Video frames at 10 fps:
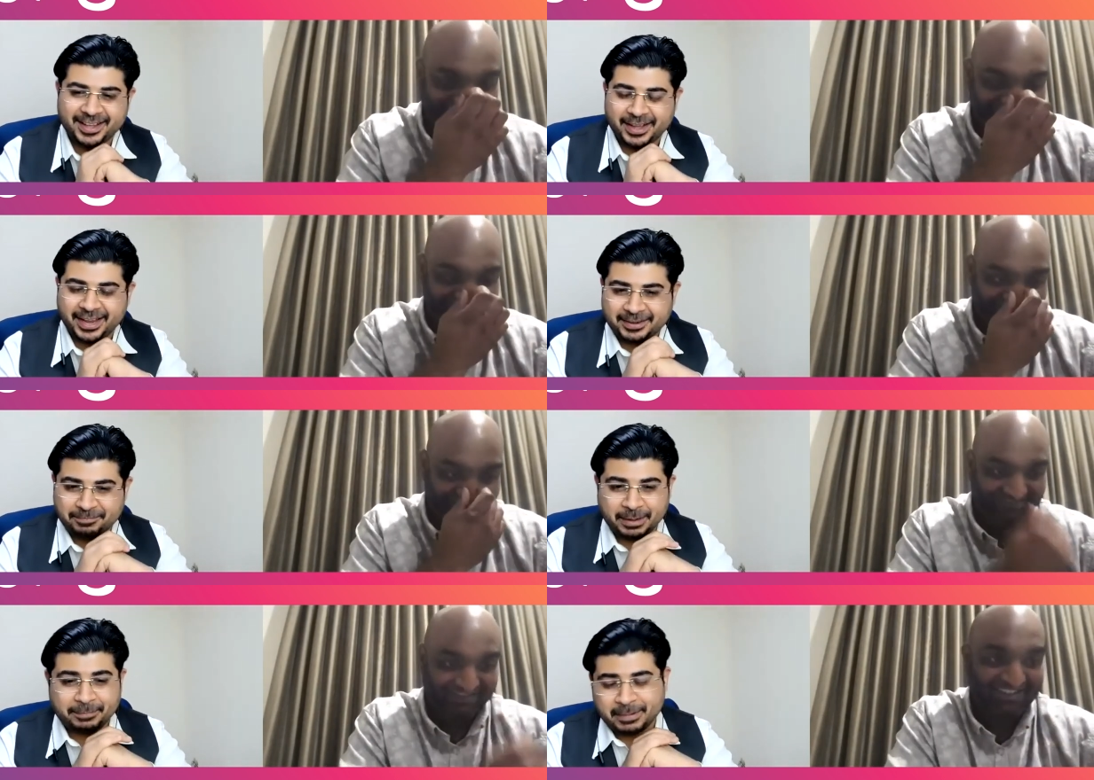Speaker 1: Uh, I
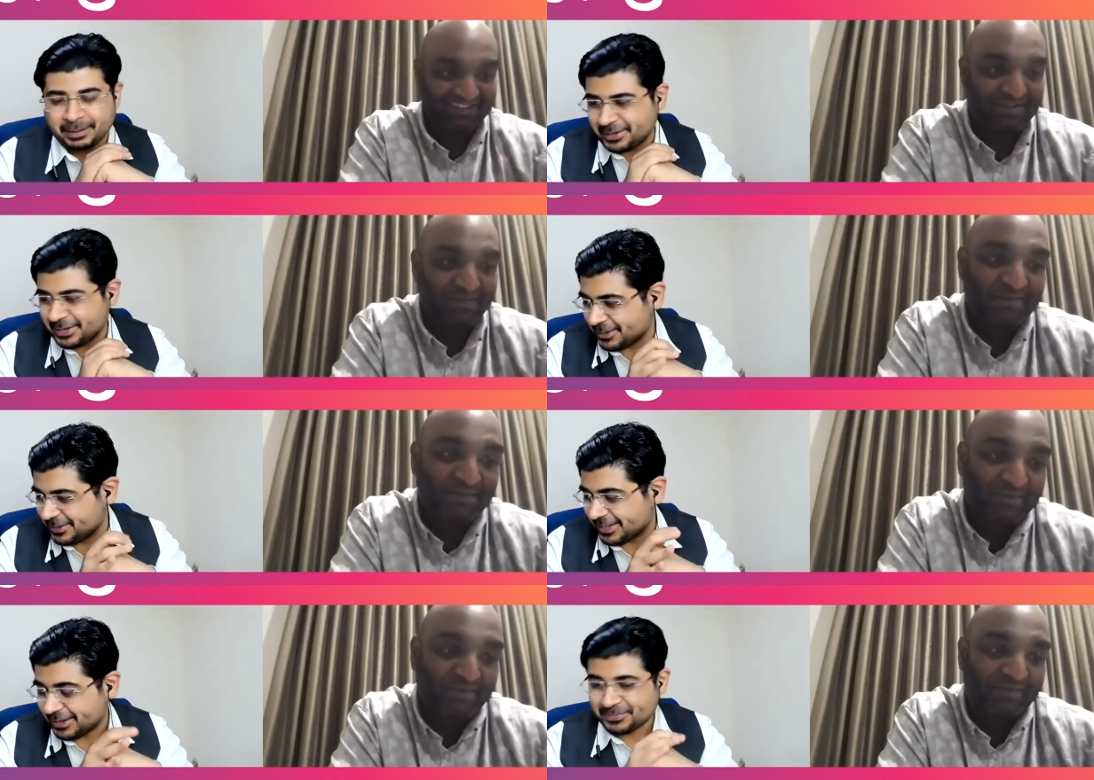Papa did
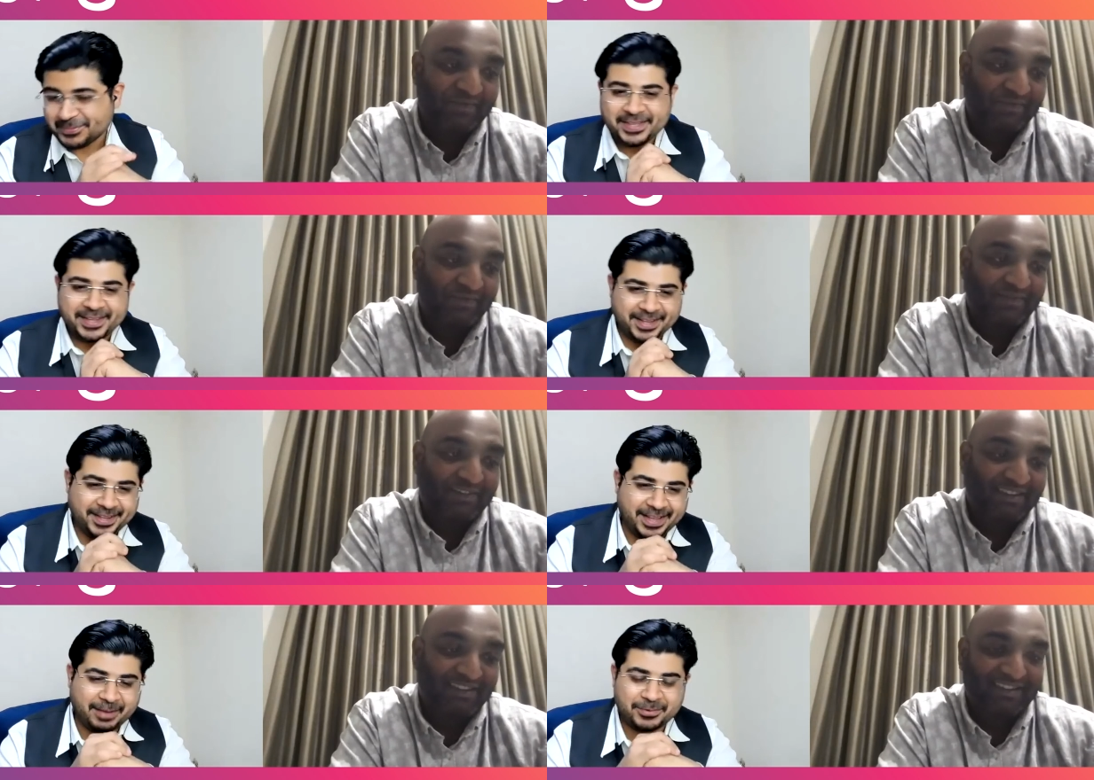good today.
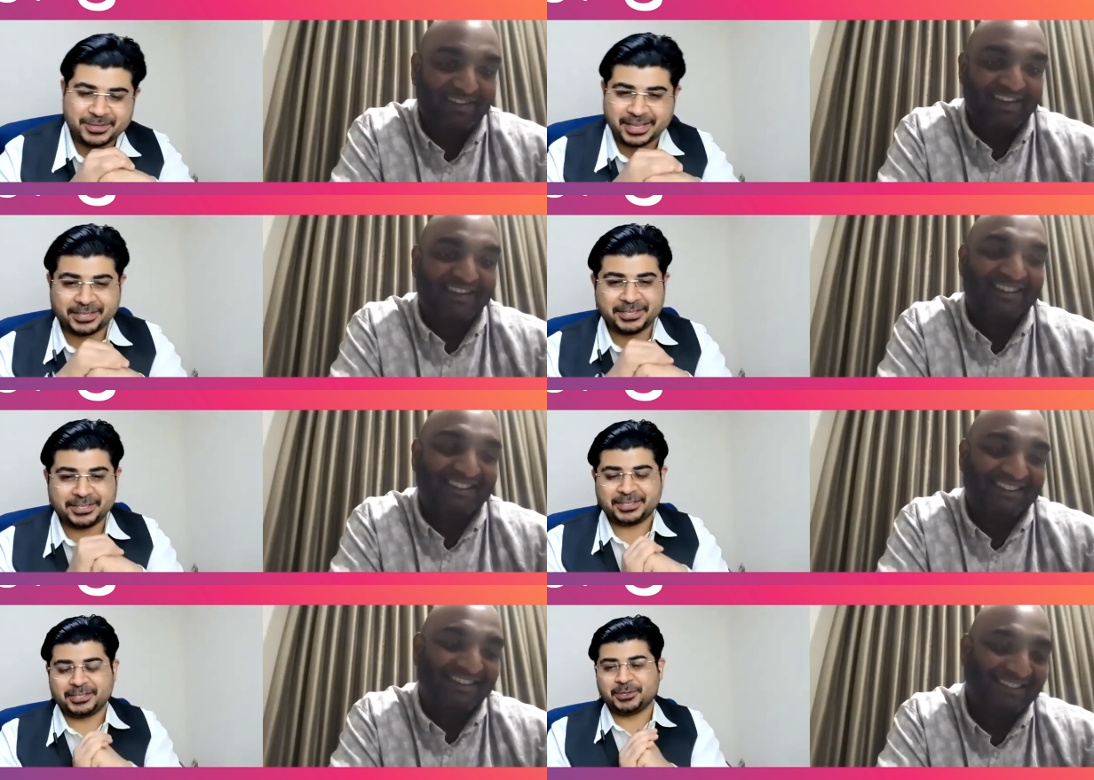Uh, I'm just kidding.
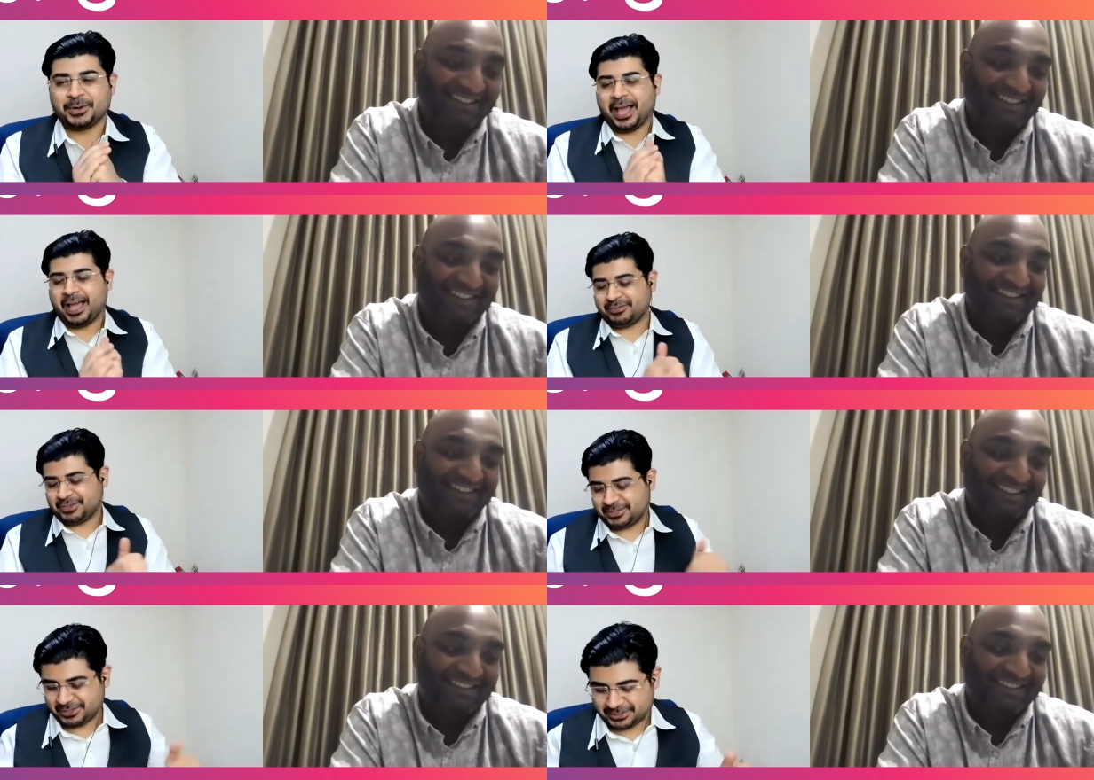She's she's two and a half.
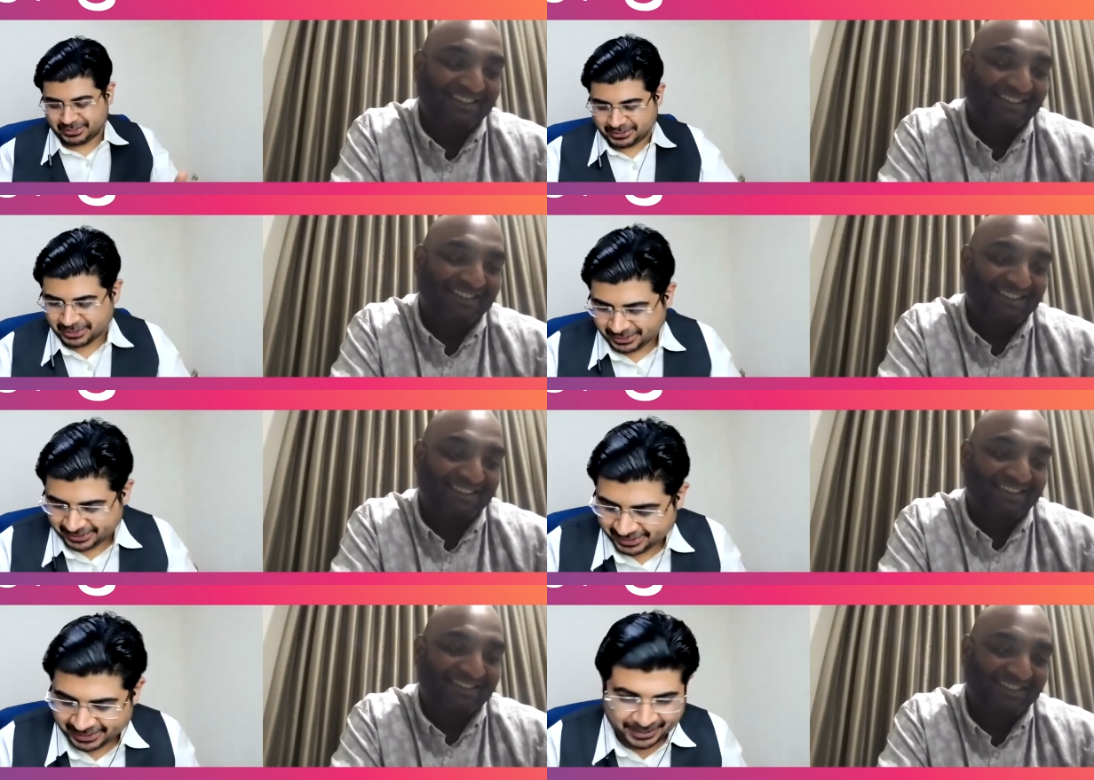She, she's she's
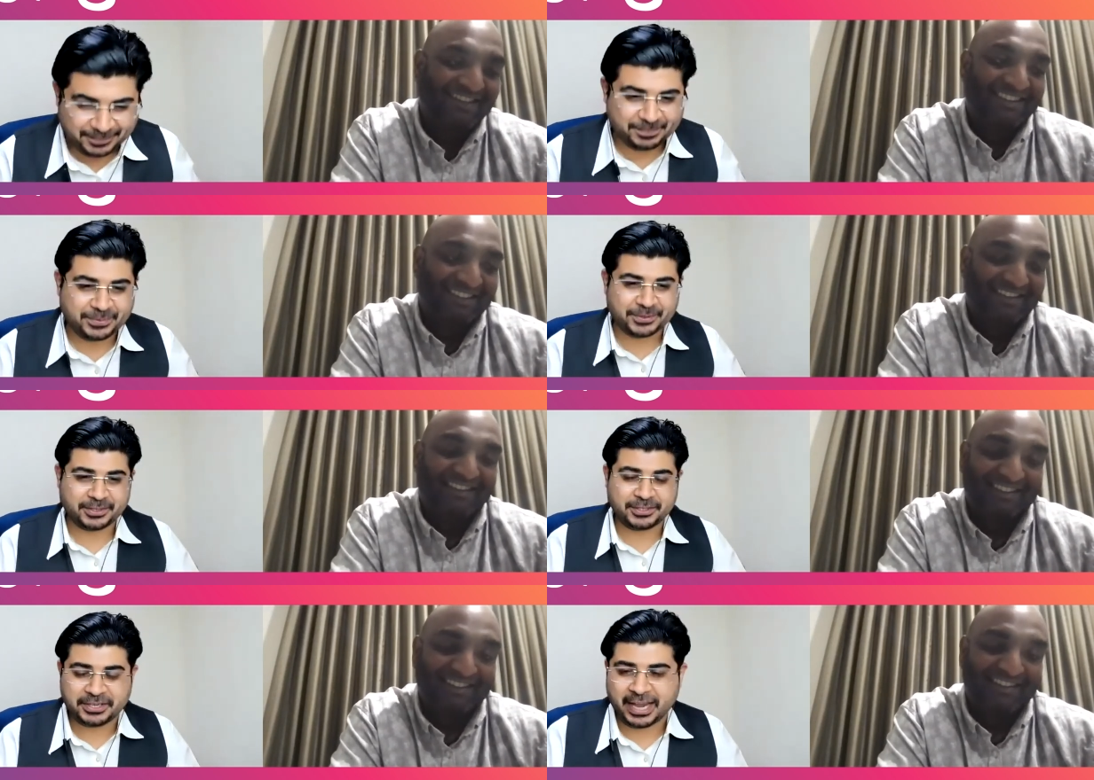not. Um,
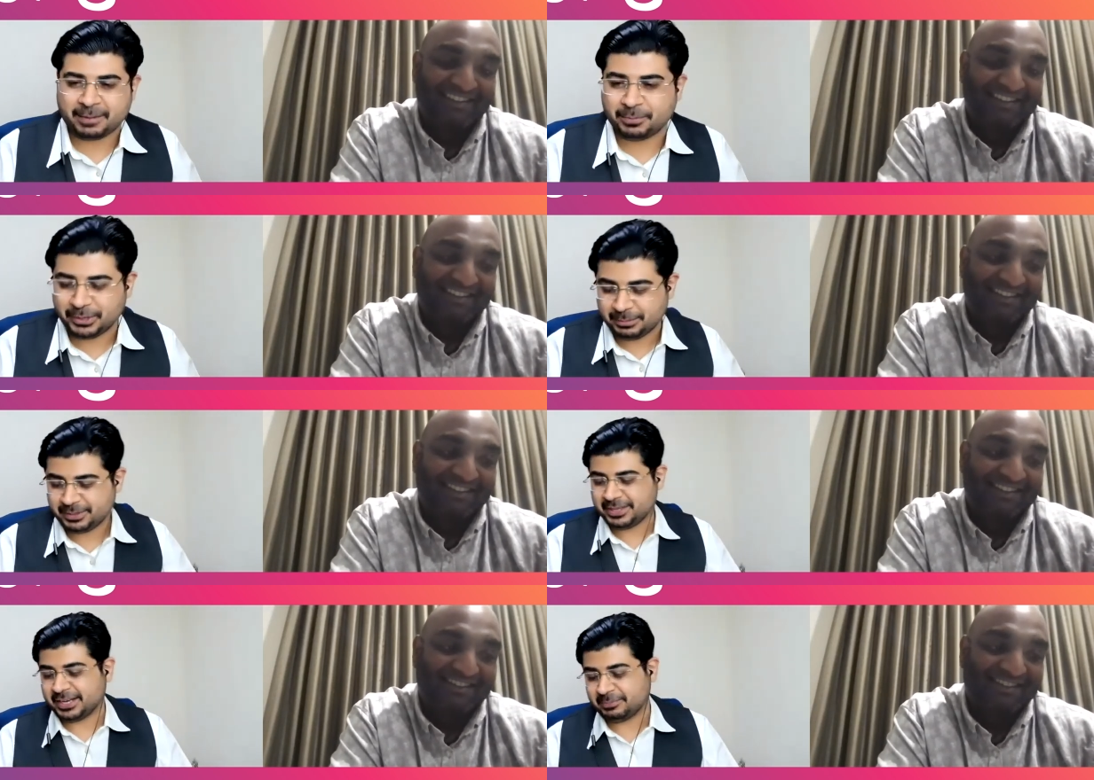she she can't bully
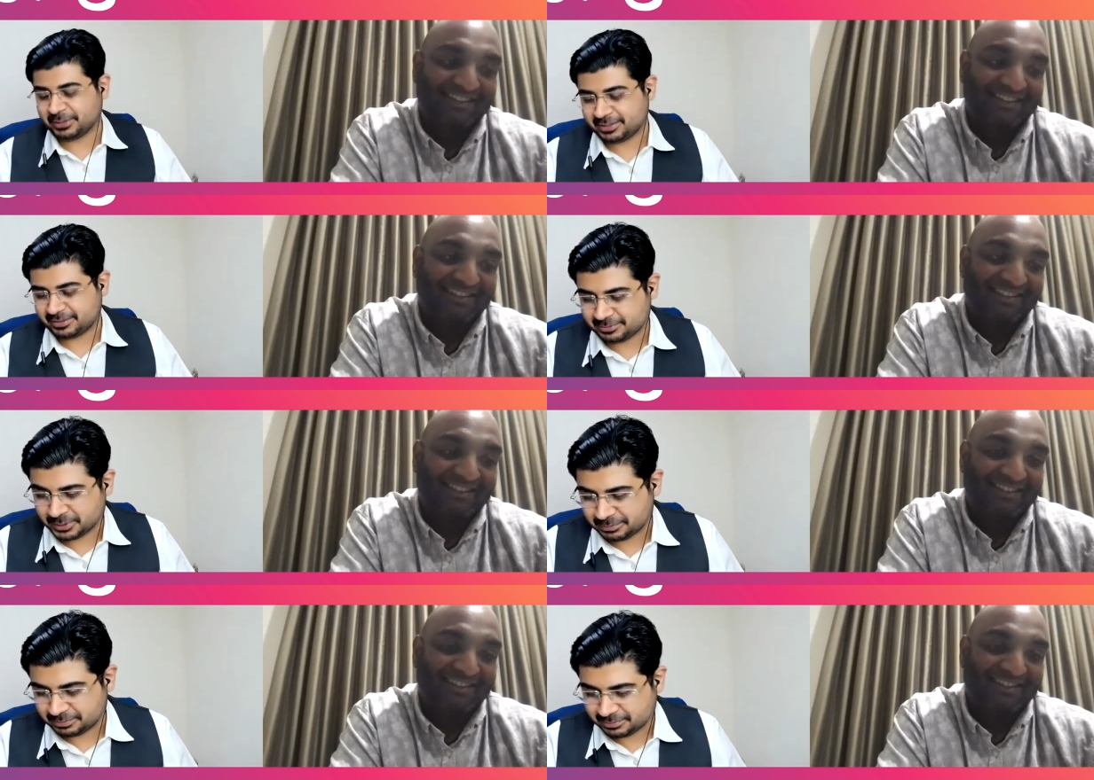me yet. But
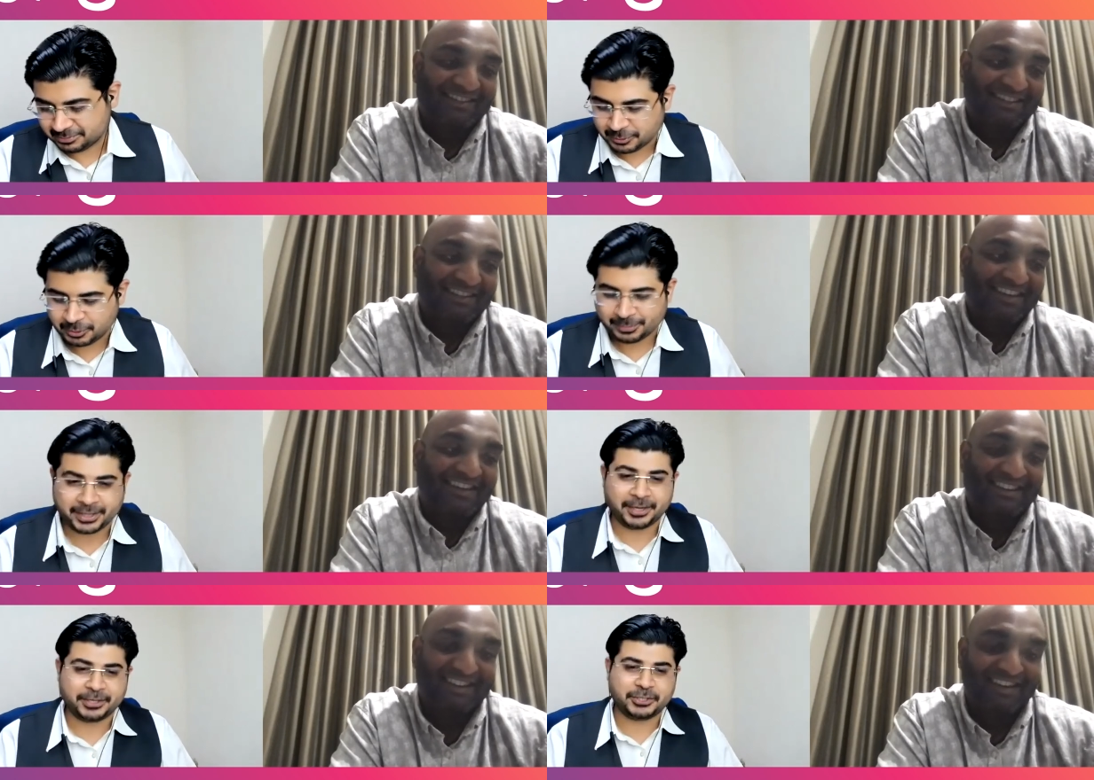well, who am I
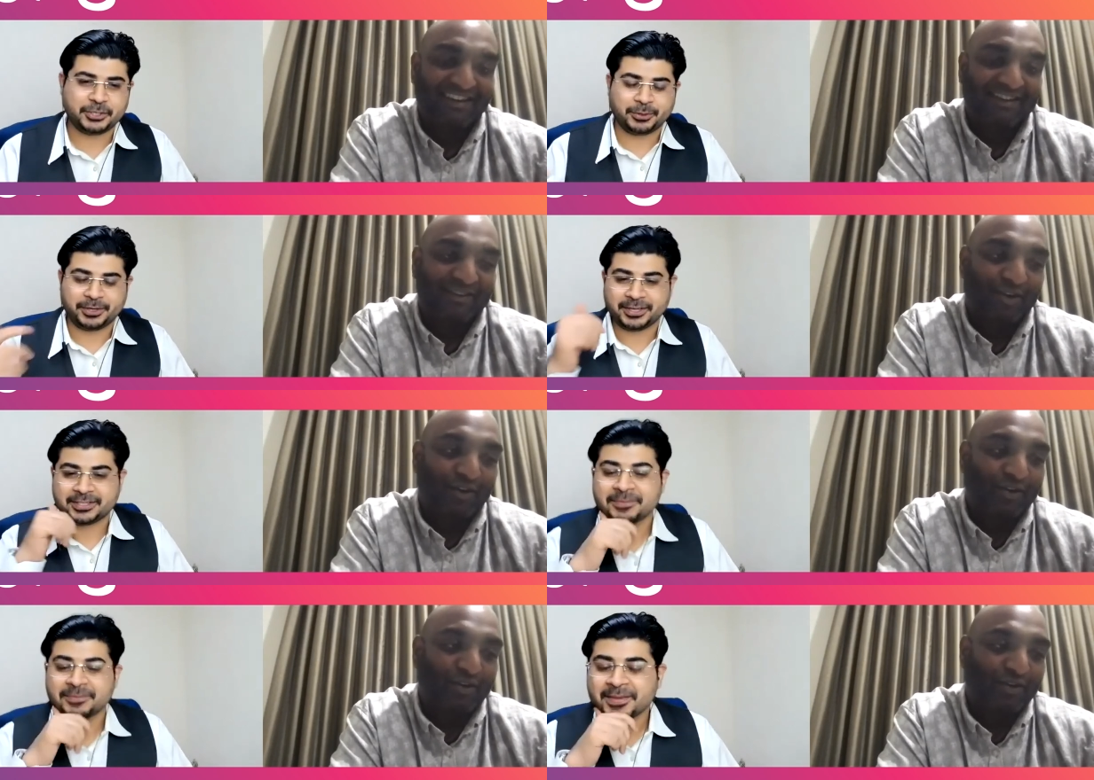kidding? She already does.